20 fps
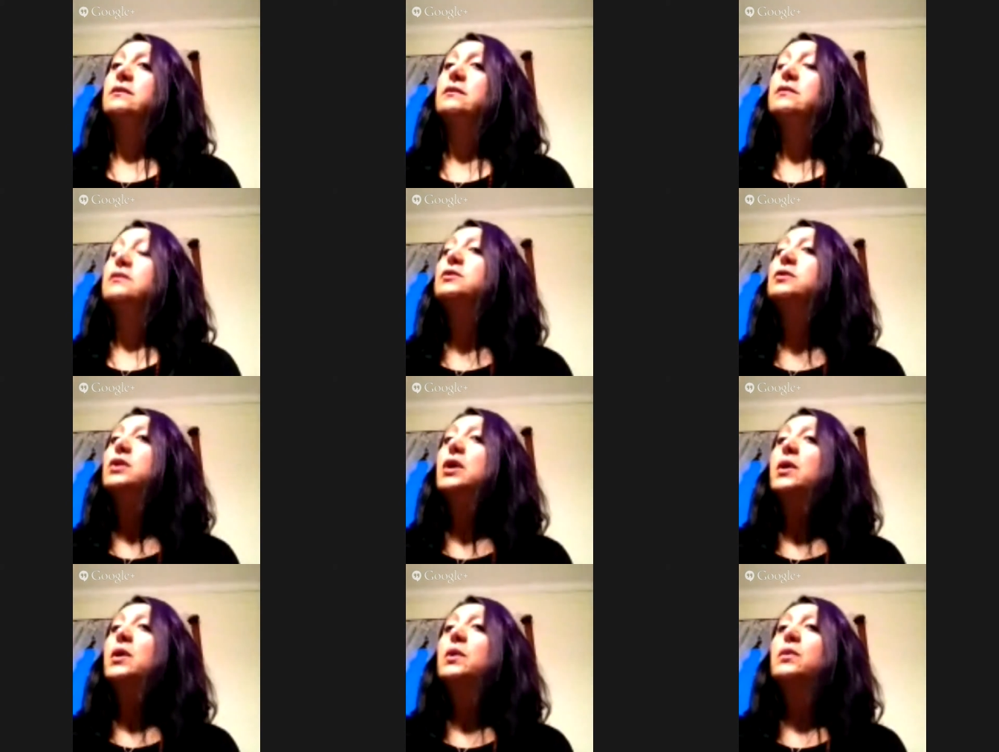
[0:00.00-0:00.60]
Mm-hmm. To
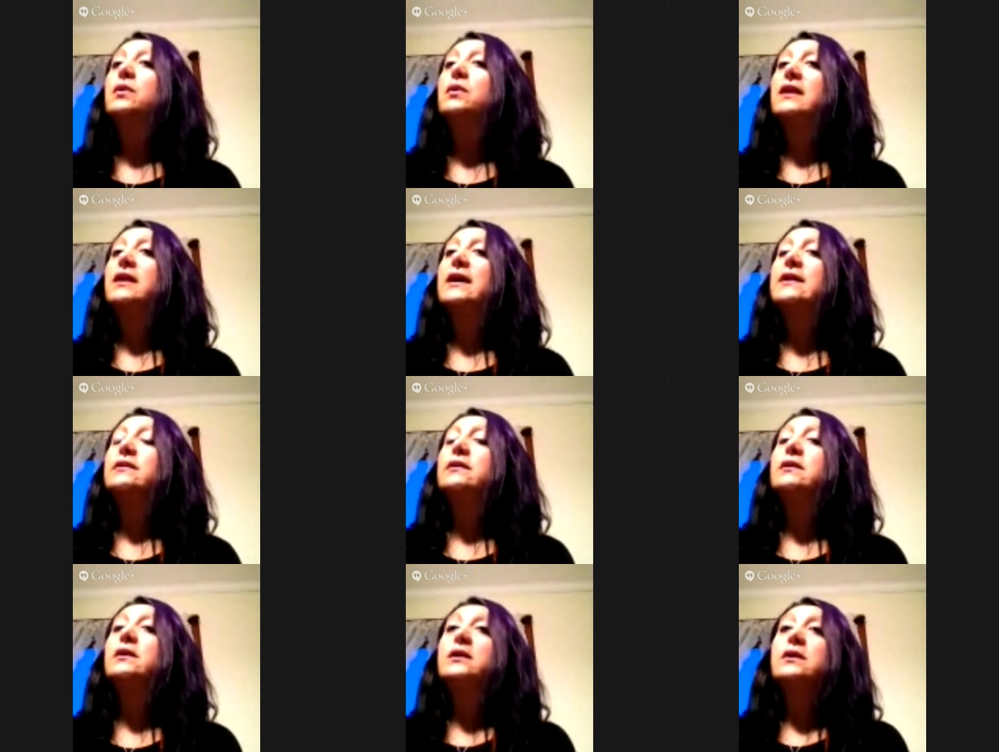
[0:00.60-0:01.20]
know
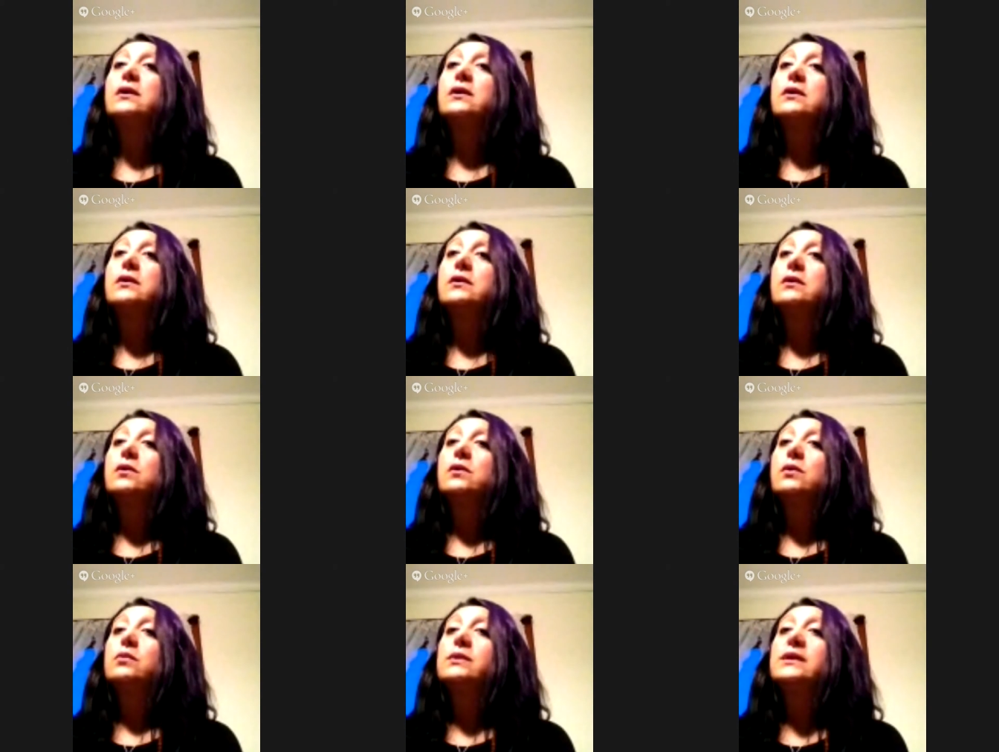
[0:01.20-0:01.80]
that
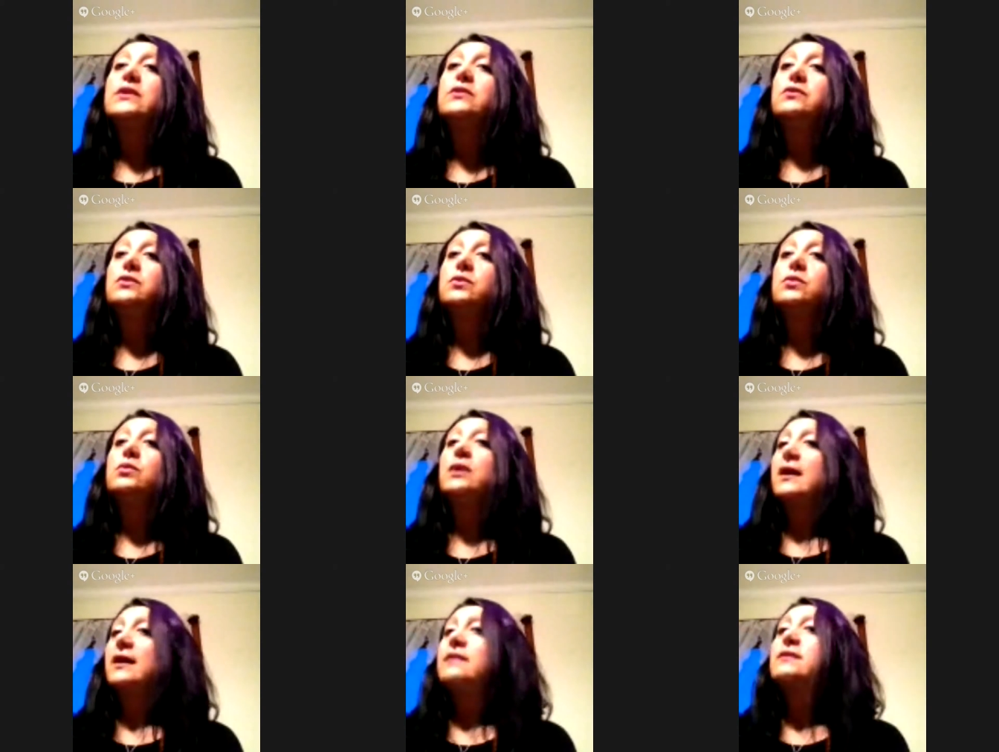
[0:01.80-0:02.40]
we
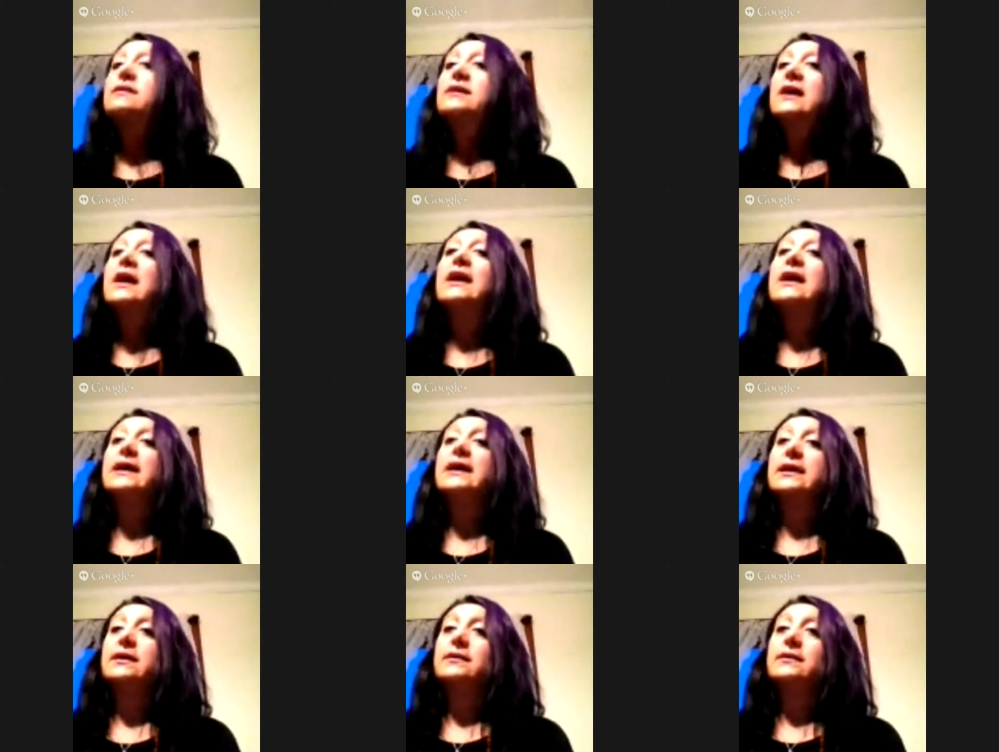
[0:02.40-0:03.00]
do not
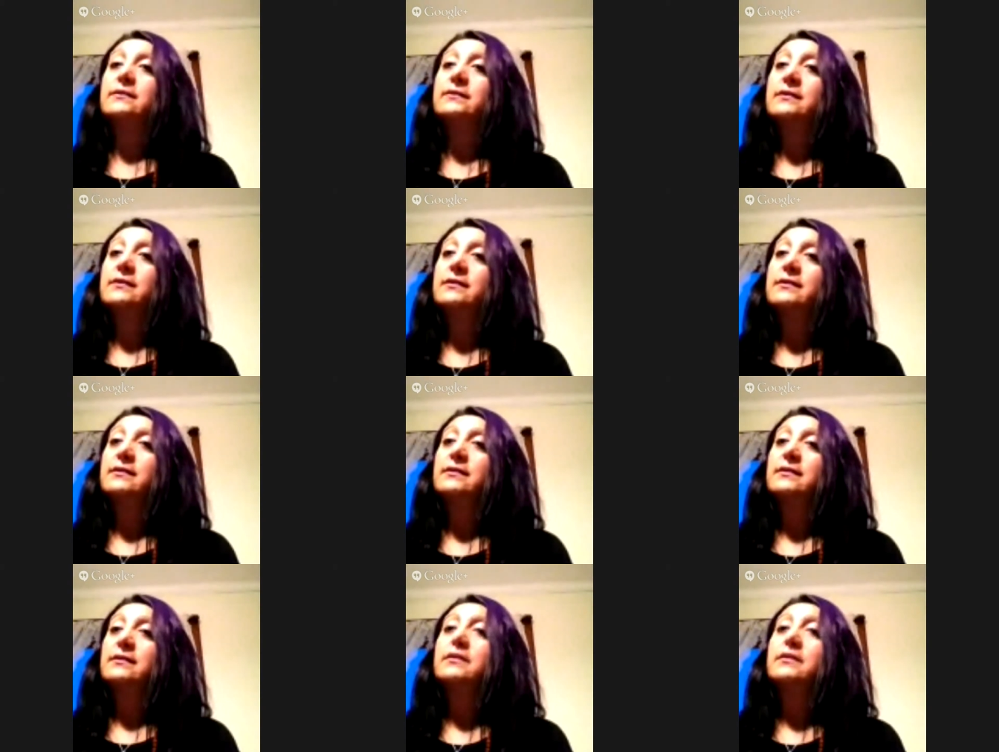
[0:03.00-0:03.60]
die.
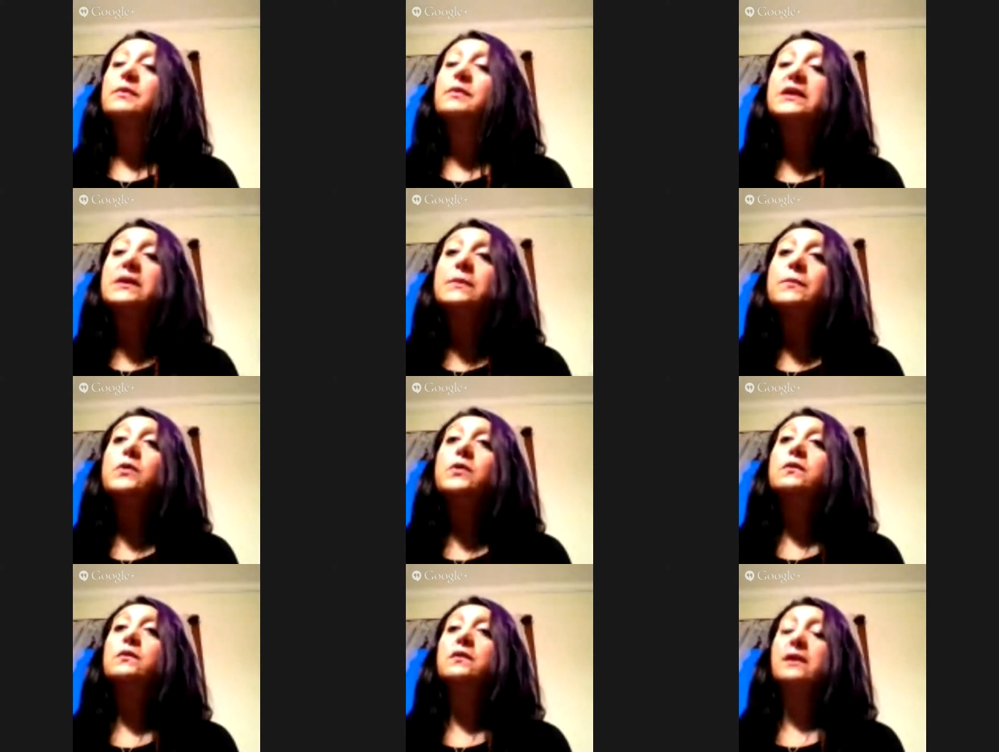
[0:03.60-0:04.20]
The
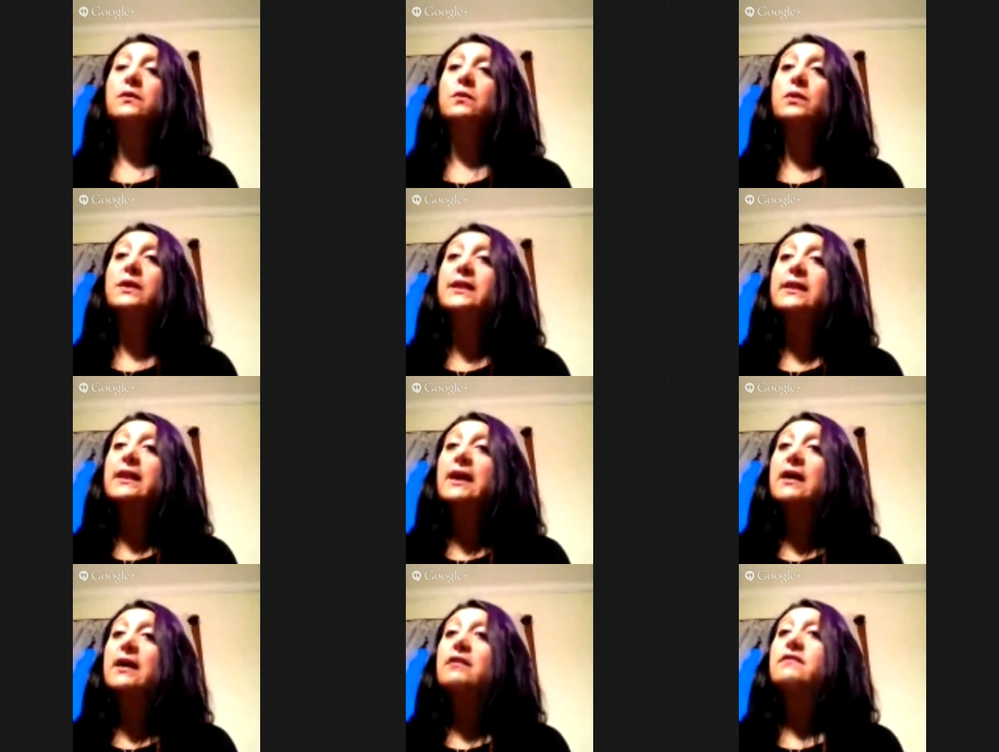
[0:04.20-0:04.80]
people that we
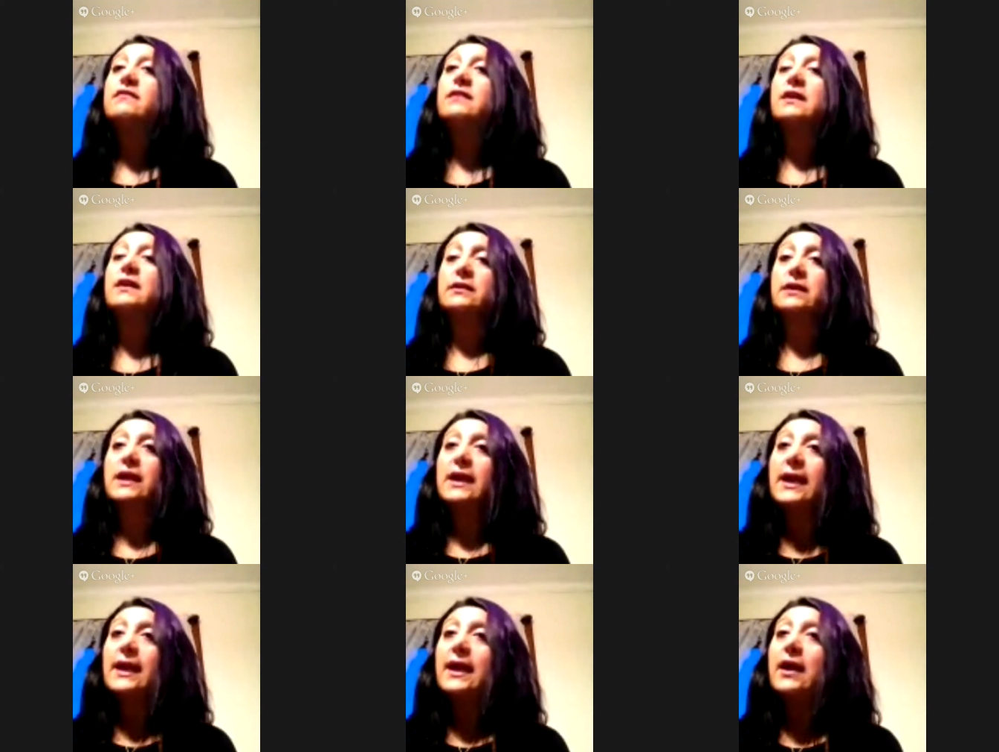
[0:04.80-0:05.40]
love
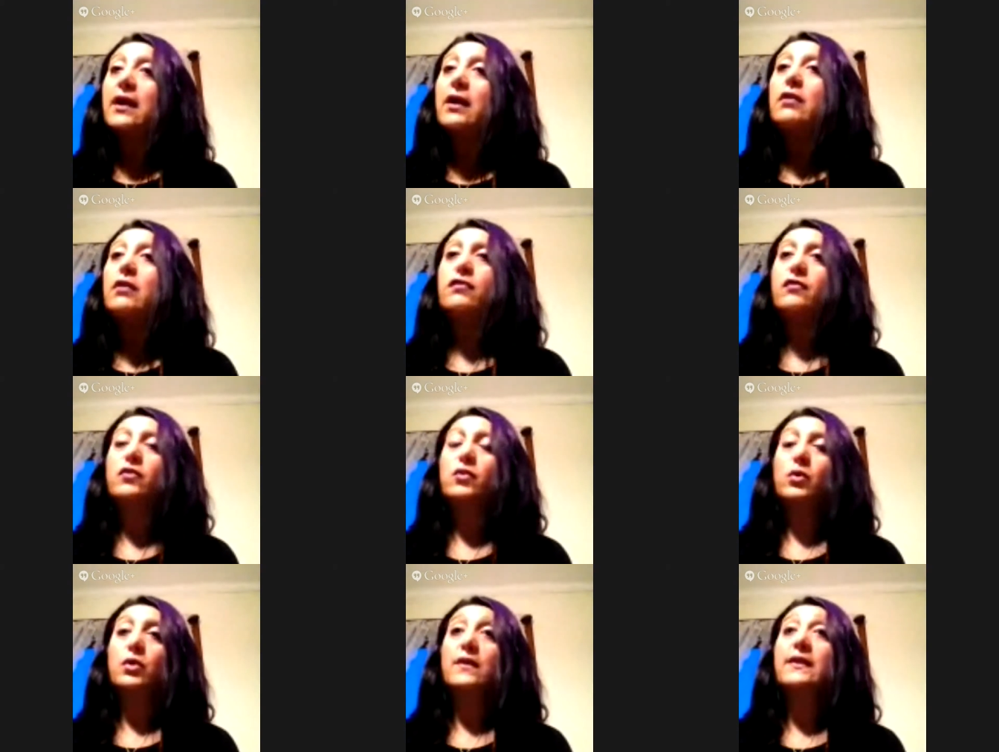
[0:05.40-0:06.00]
and care
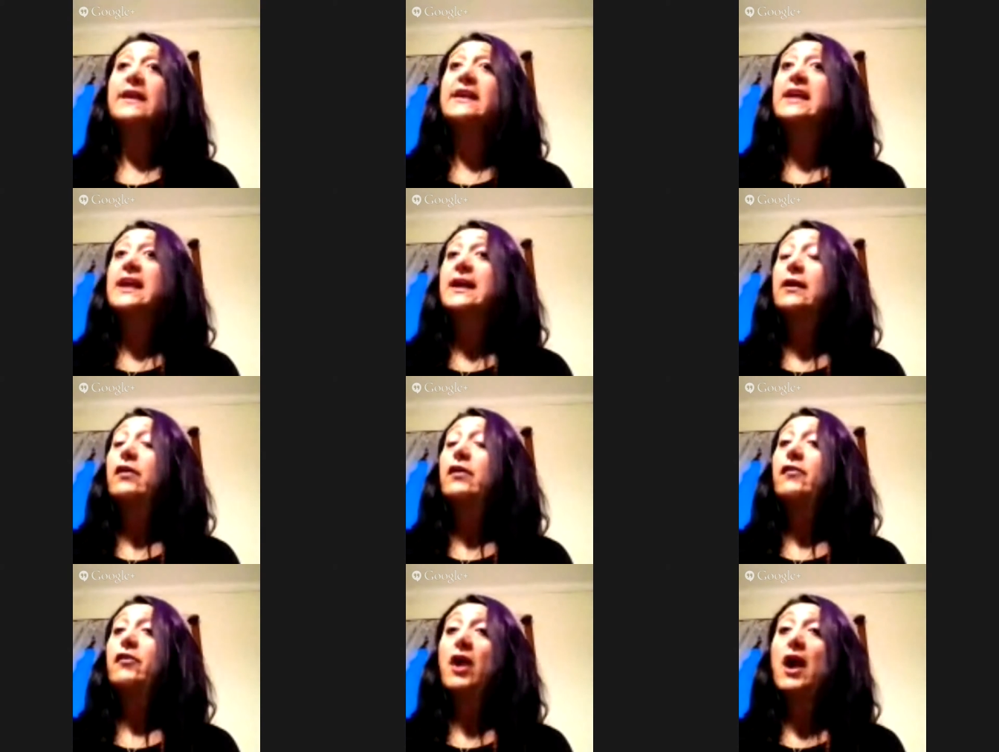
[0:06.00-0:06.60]
for, that
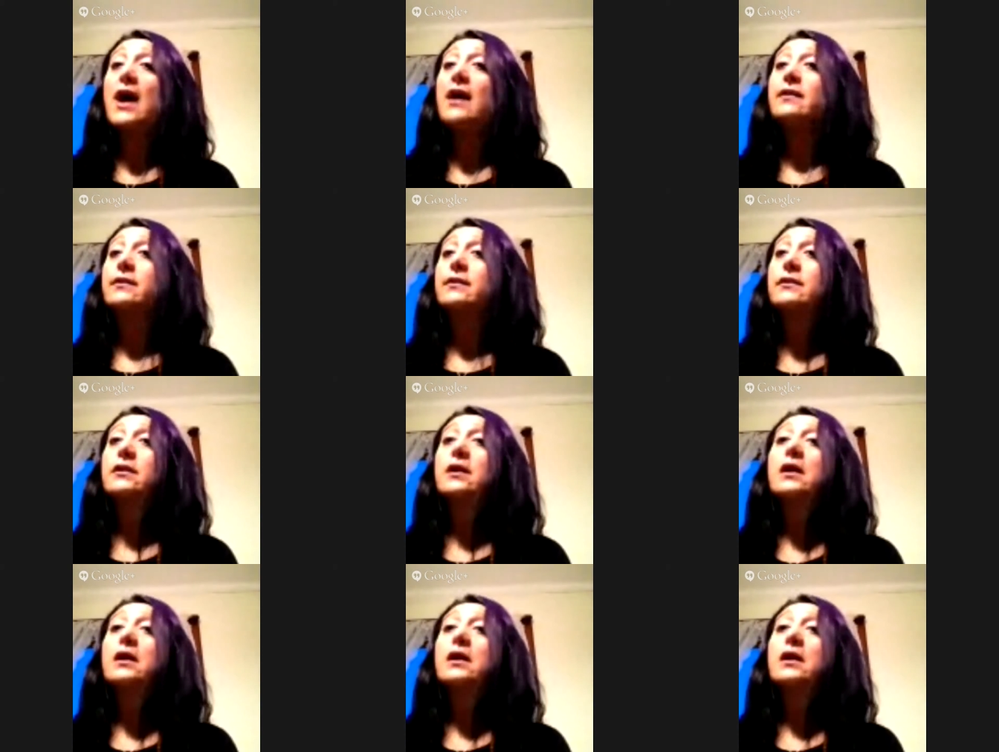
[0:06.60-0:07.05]
care for us,